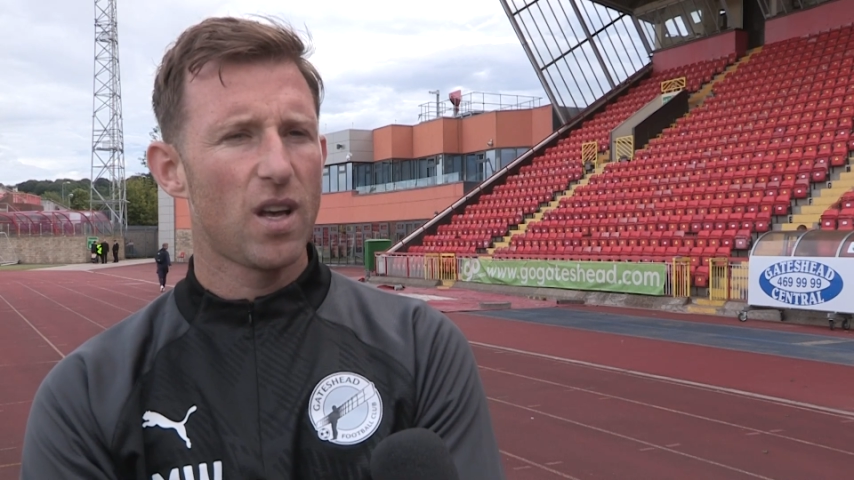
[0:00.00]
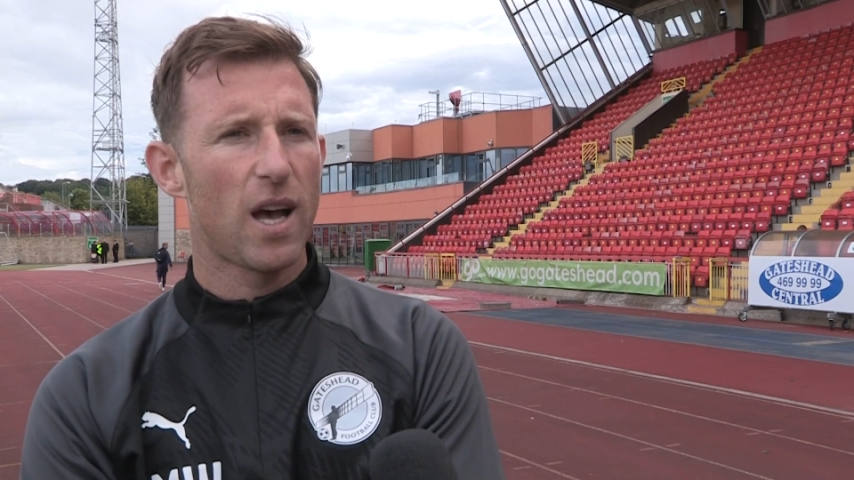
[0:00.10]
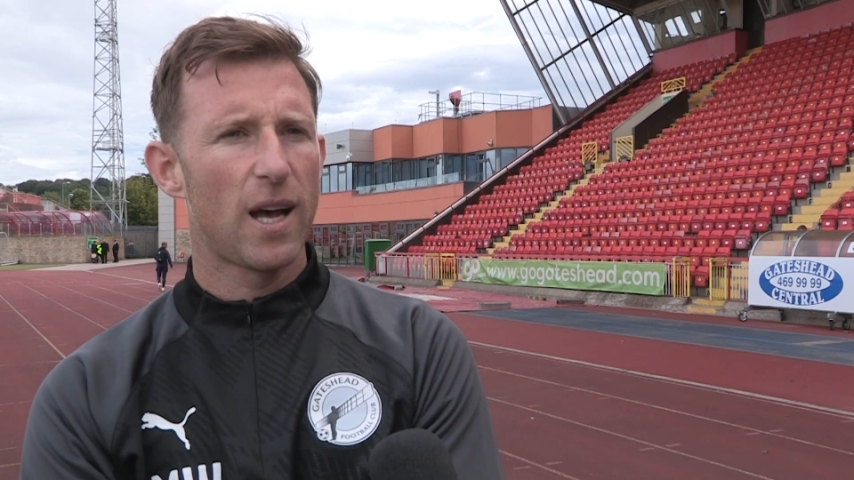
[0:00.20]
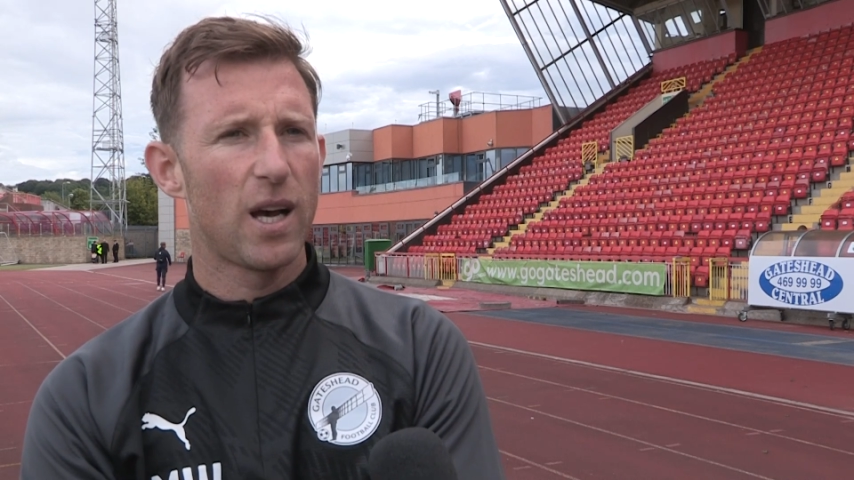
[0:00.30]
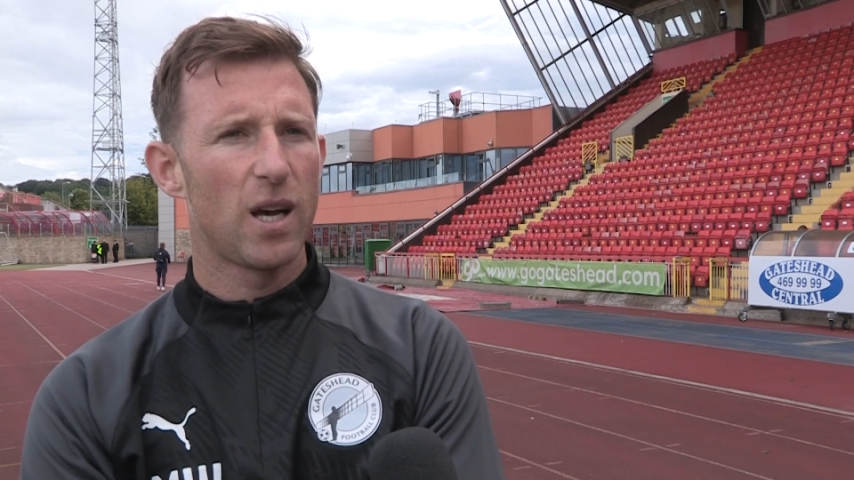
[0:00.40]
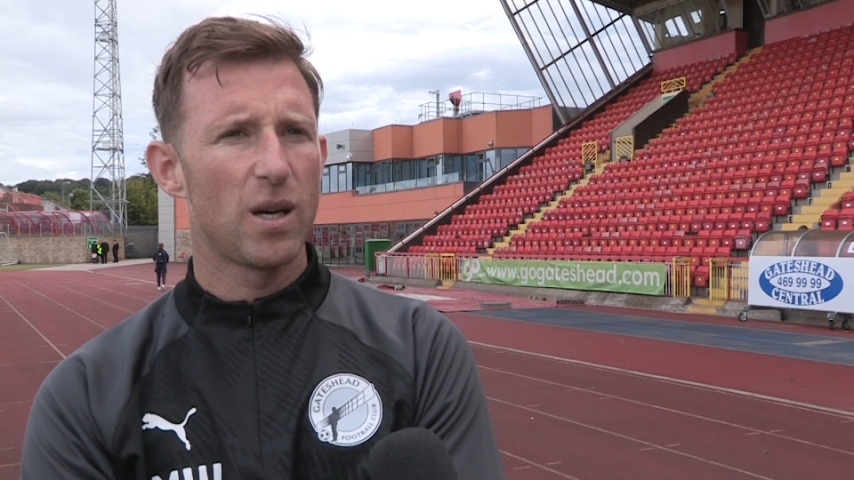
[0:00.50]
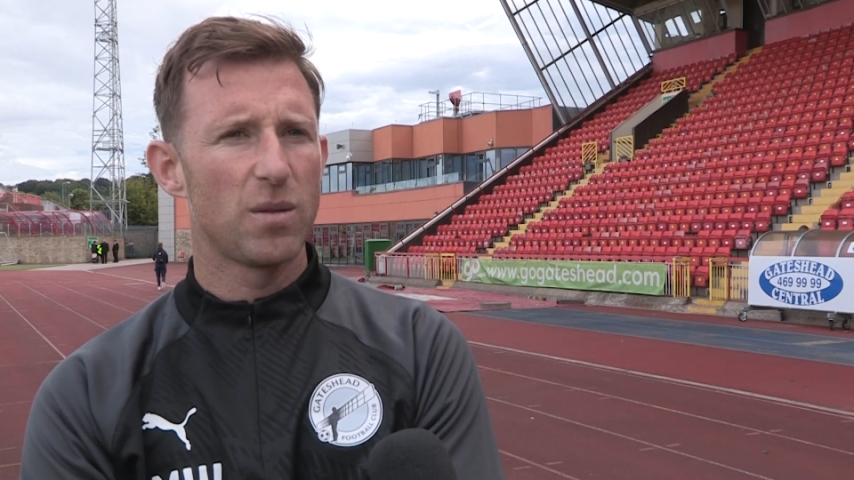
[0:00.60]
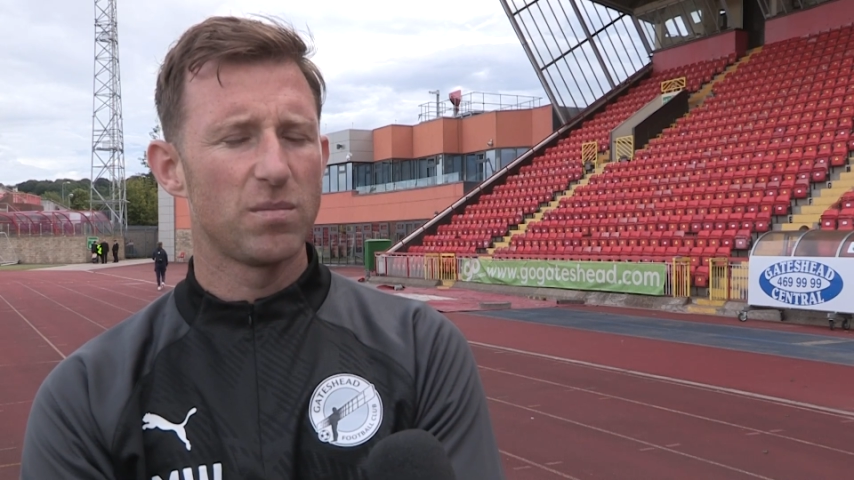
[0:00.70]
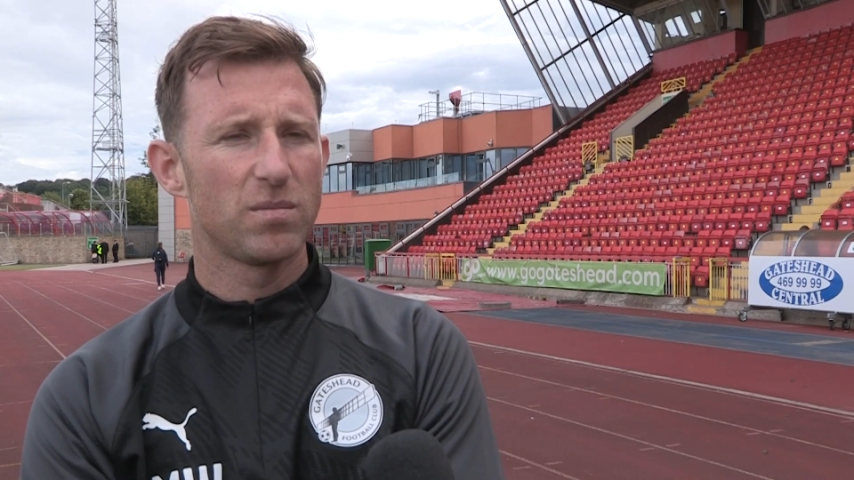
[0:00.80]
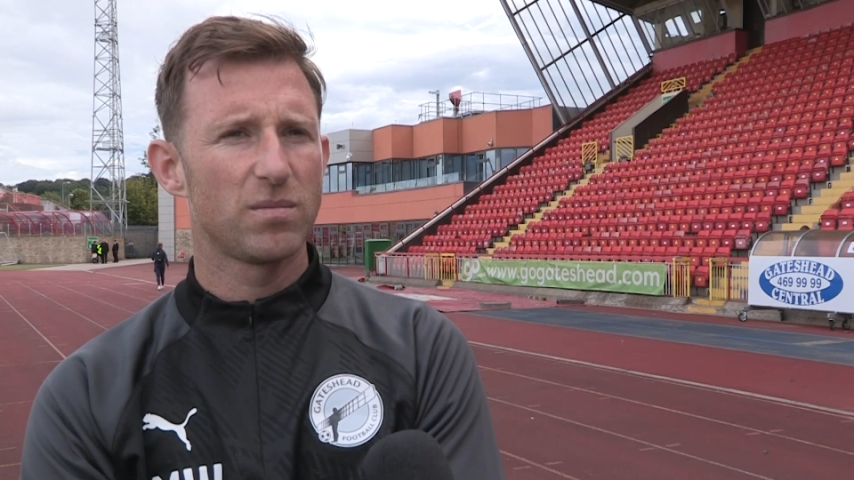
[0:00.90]

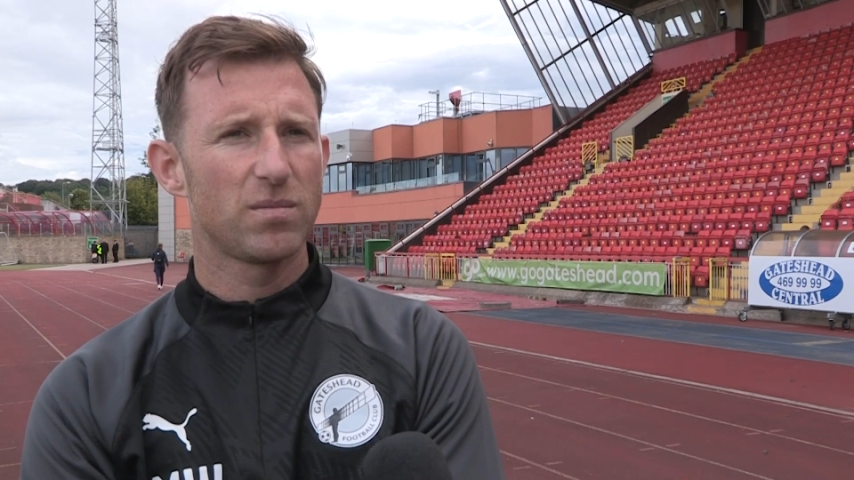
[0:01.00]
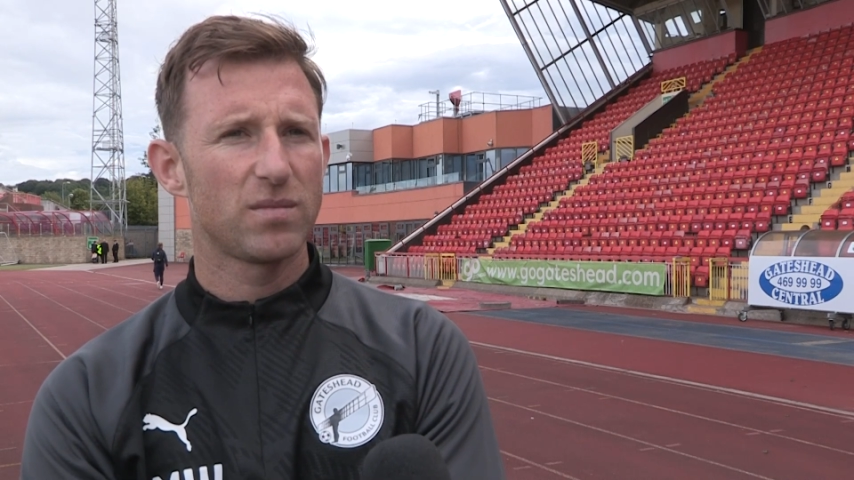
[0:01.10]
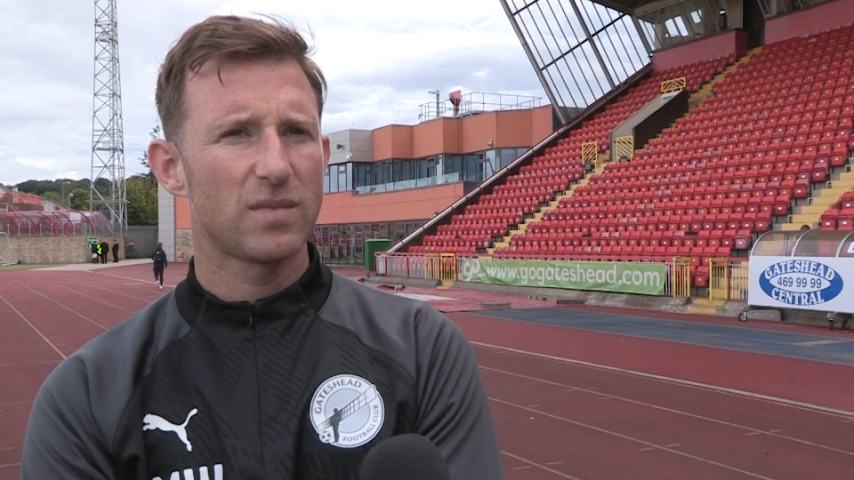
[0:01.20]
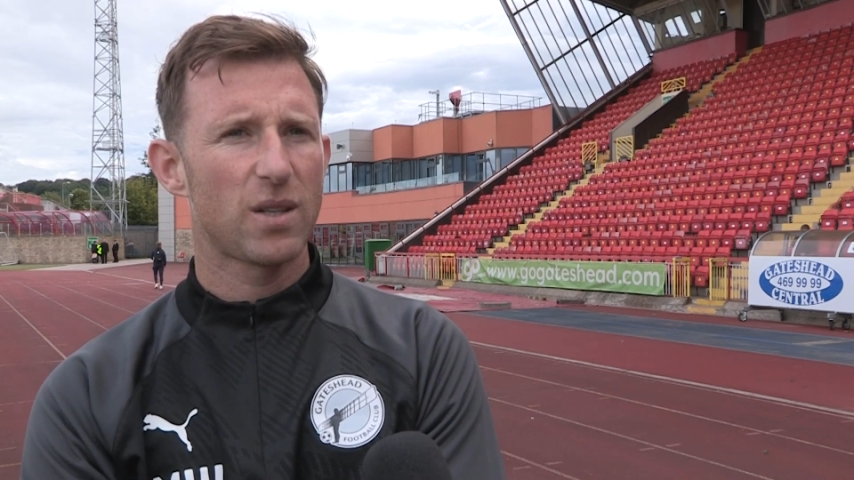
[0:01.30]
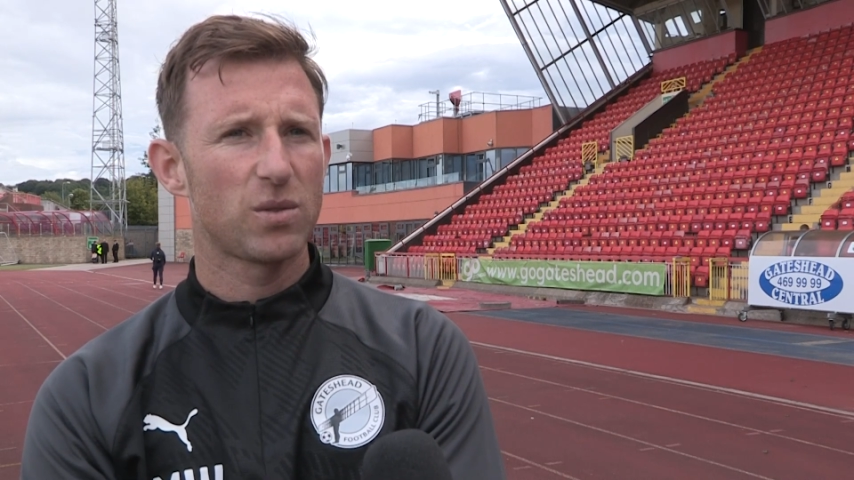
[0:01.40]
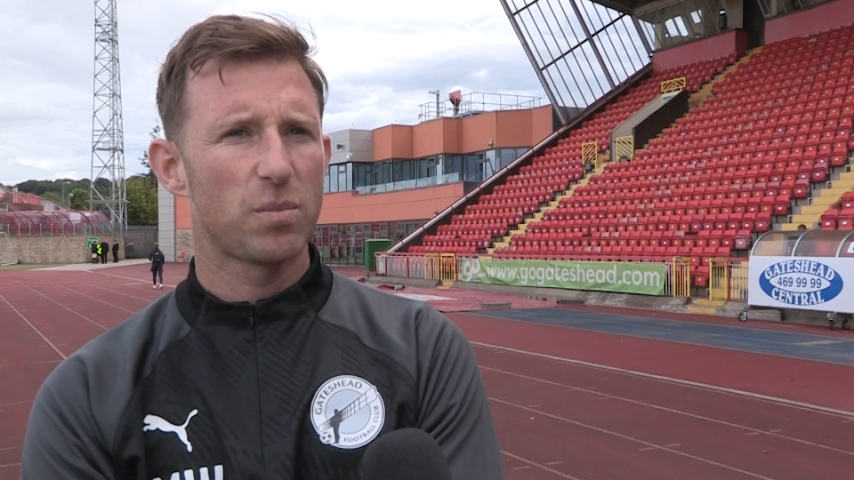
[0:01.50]
Um, that